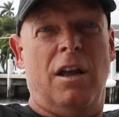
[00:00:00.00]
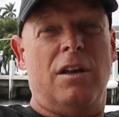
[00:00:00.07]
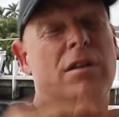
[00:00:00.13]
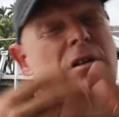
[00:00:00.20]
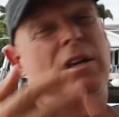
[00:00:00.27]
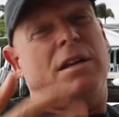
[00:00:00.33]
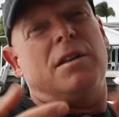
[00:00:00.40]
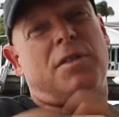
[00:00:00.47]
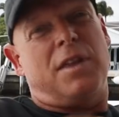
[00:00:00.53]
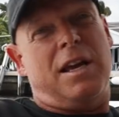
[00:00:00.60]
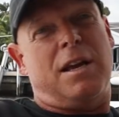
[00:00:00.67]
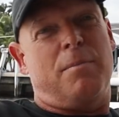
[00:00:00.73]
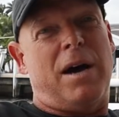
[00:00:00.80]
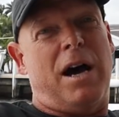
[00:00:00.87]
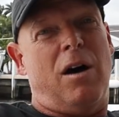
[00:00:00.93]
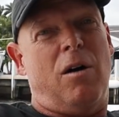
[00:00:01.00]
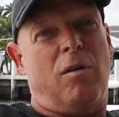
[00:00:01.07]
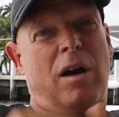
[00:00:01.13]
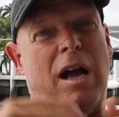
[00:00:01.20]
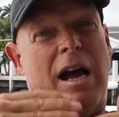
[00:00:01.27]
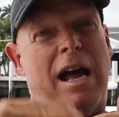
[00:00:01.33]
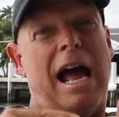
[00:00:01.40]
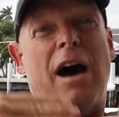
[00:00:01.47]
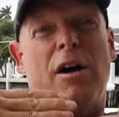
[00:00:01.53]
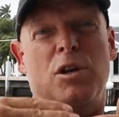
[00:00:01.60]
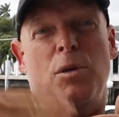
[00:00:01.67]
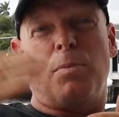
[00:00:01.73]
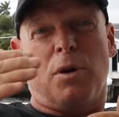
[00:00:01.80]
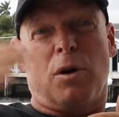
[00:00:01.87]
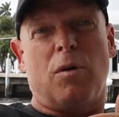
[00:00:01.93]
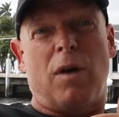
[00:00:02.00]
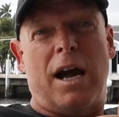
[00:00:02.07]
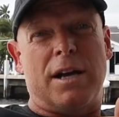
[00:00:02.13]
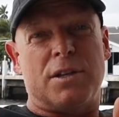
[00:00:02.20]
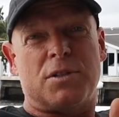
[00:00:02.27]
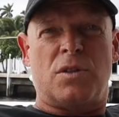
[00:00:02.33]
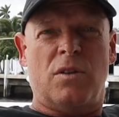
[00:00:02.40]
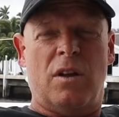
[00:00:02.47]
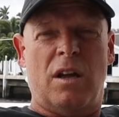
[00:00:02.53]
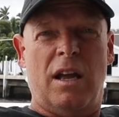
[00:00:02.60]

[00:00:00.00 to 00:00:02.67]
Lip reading: You need to think about how you progress.